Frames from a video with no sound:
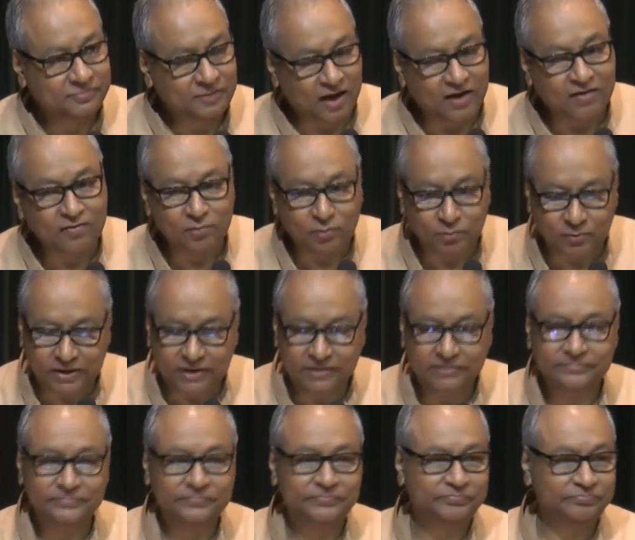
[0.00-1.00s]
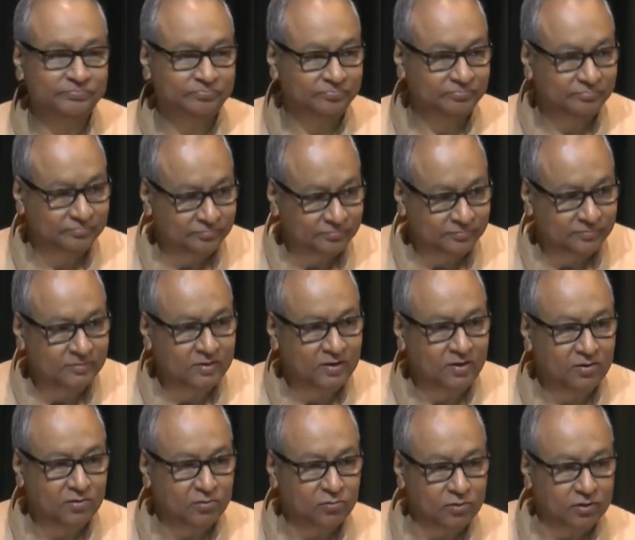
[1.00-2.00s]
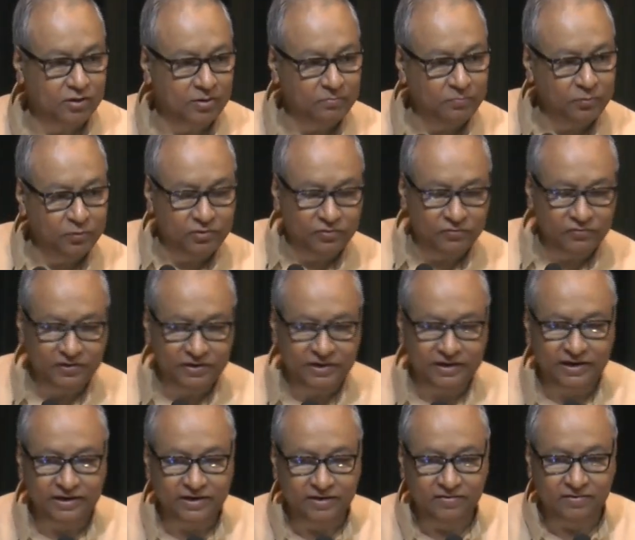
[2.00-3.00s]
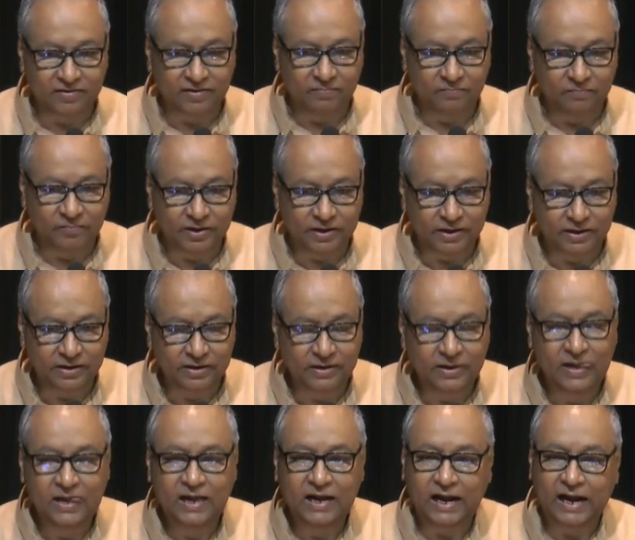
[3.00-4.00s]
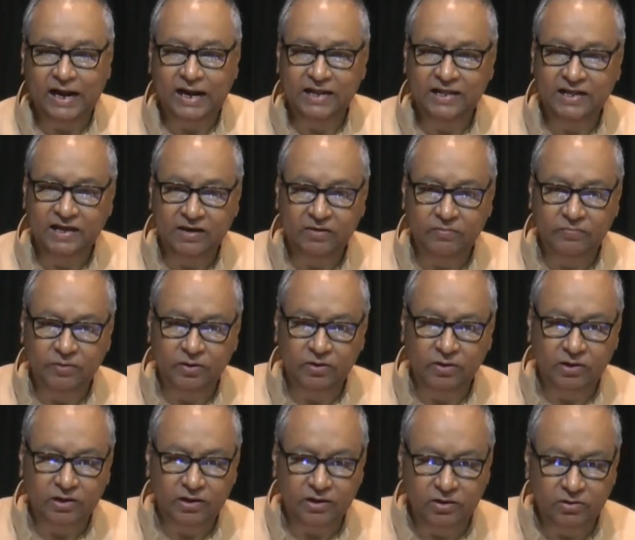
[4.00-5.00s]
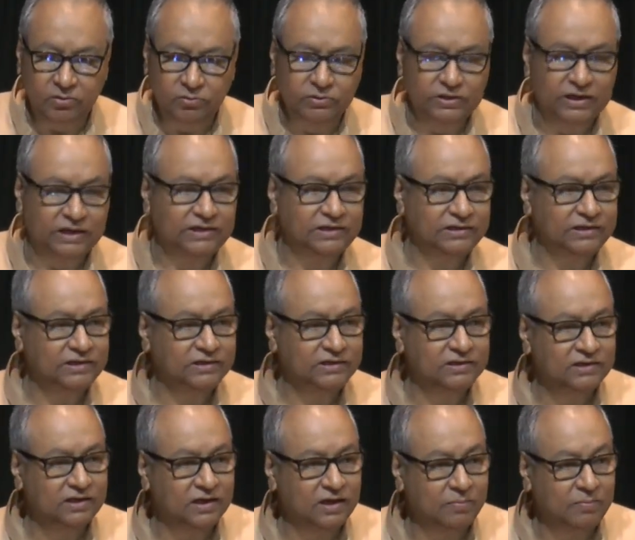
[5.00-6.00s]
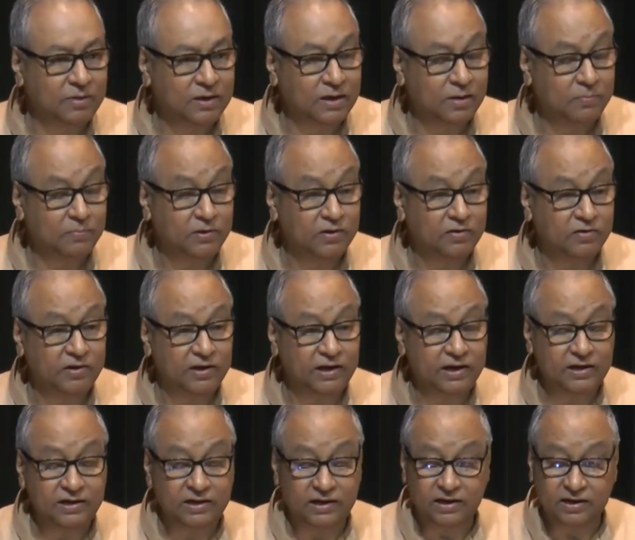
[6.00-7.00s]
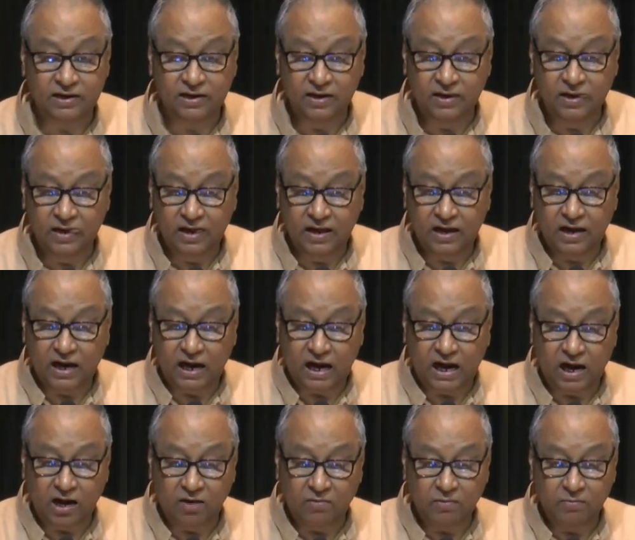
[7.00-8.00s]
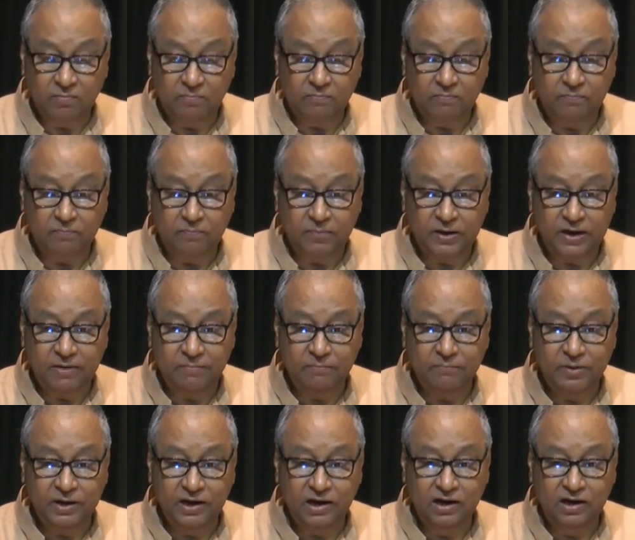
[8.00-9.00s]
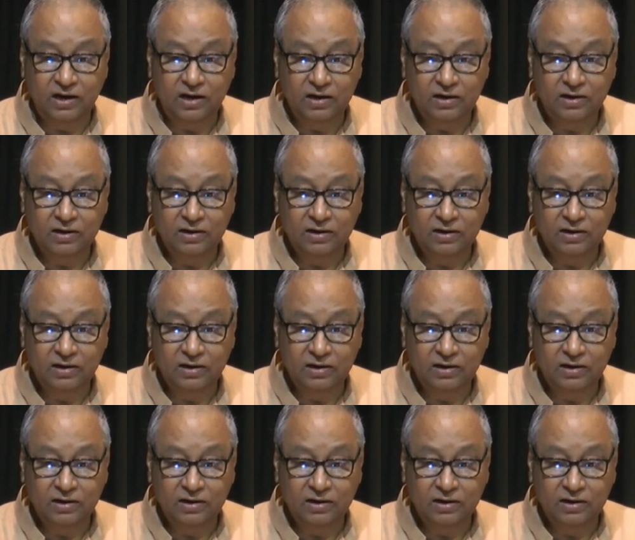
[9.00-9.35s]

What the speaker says: I said okay. So the computers were taken somewhere. And then we got a huge agitation coming up and saying that our pay bill,